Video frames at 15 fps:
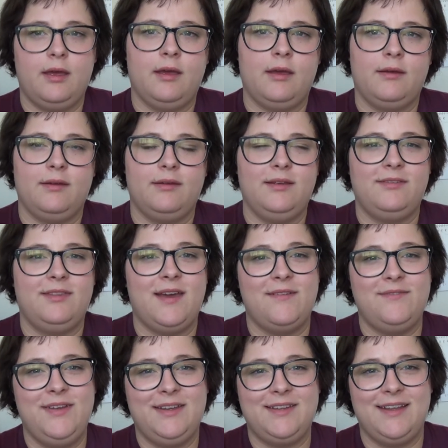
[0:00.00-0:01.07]
if
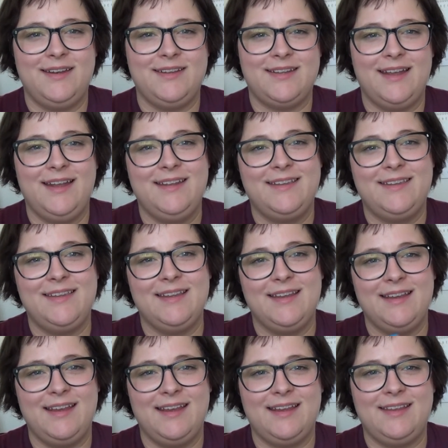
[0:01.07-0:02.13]
that makes any sense.
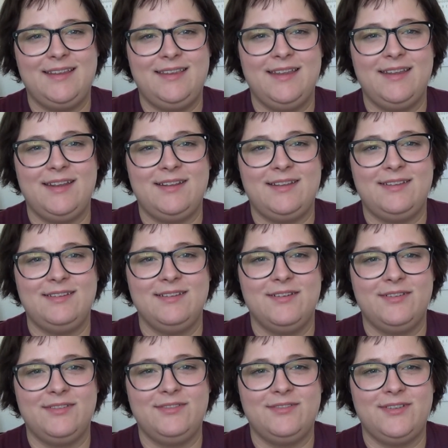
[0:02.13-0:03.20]
It's
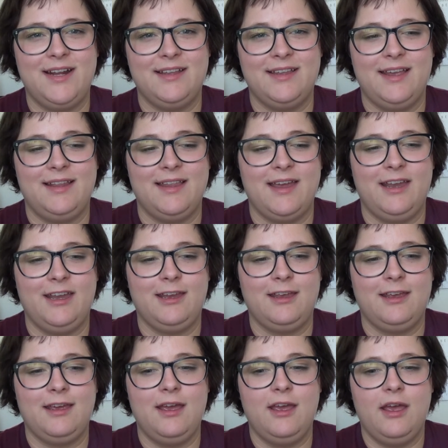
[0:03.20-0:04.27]
not really
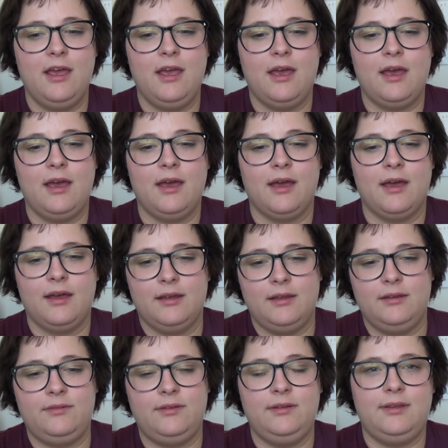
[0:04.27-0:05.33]
like
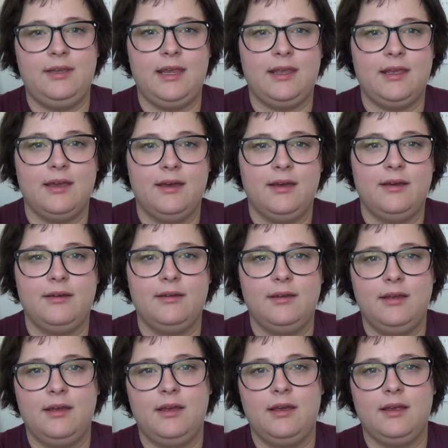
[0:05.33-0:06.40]
if you take a
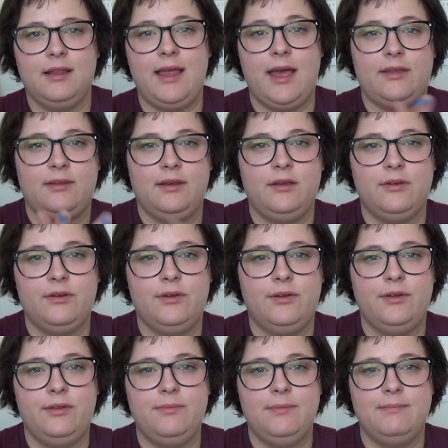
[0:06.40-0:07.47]

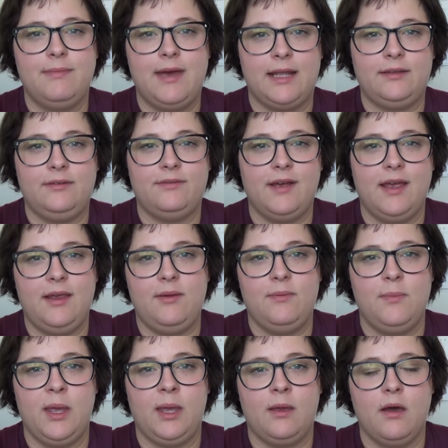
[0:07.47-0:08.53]
classical mattifying
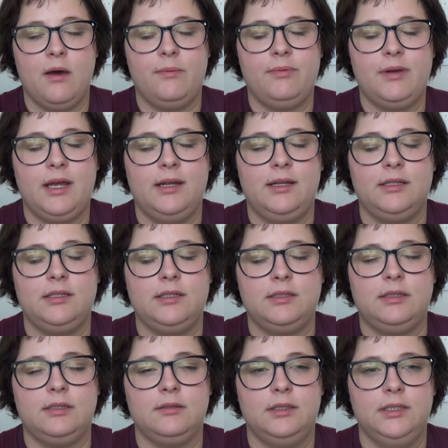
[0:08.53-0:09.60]
makeup and it
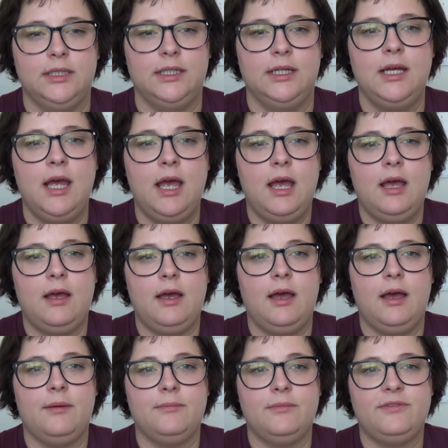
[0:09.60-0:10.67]
just sort of
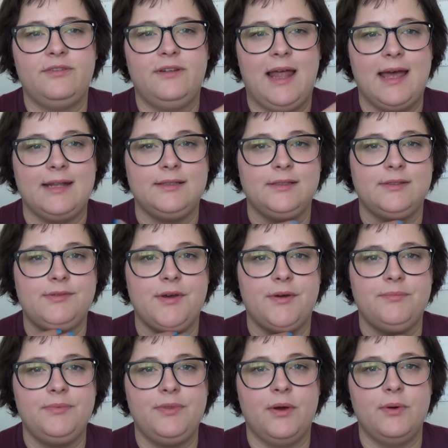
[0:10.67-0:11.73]
flattens
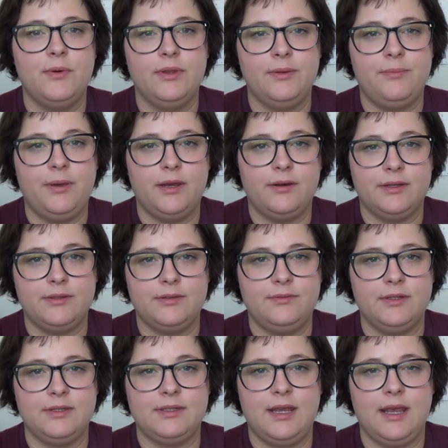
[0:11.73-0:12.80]
up the whole appearance
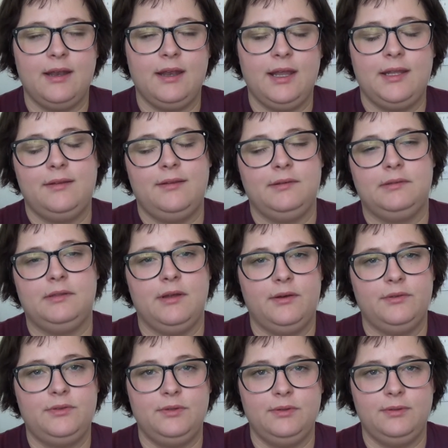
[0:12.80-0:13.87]
of the skin. It does
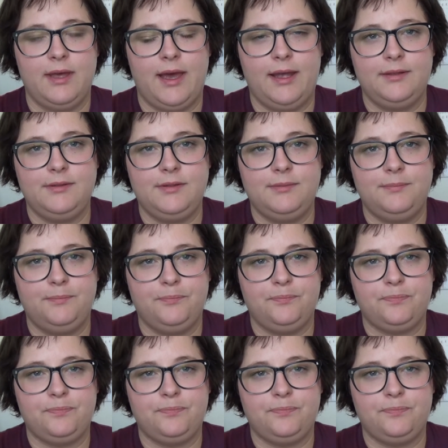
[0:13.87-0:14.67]
not do that.